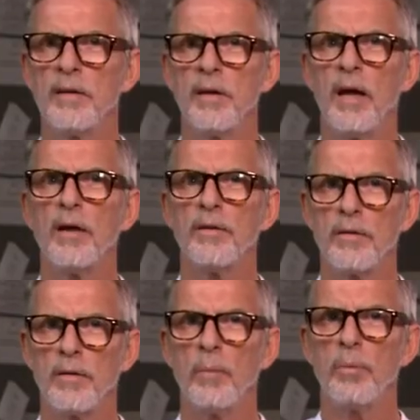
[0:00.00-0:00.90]
and
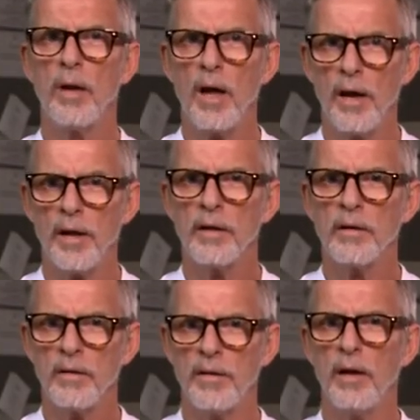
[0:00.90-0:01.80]
apply
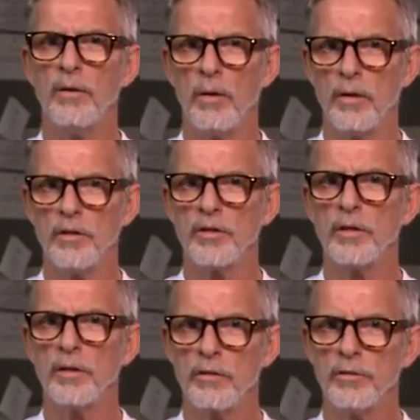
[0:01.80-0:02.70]
that knowledge
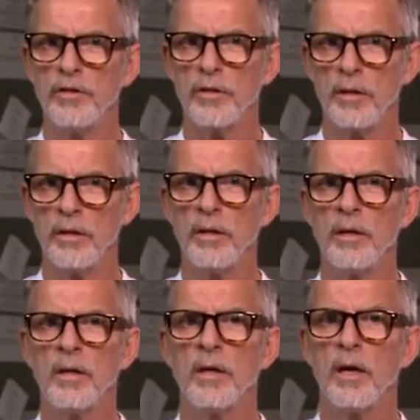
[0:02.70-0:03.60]
increasingly
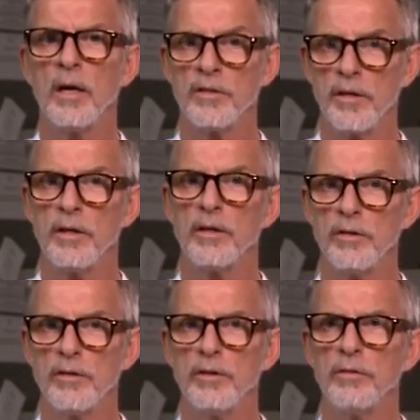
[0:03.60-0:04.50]
as they
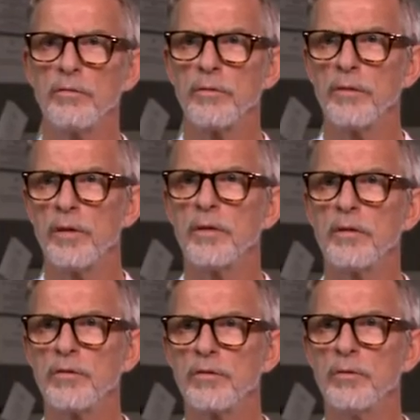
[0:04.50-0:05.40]
continue through their
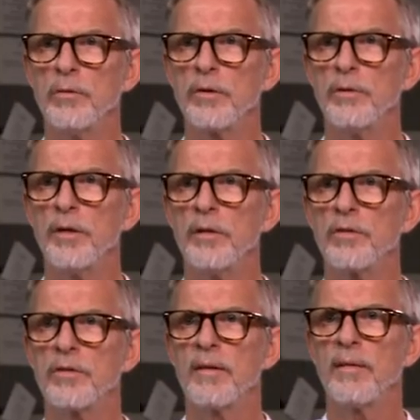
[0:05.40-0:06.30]
school careers.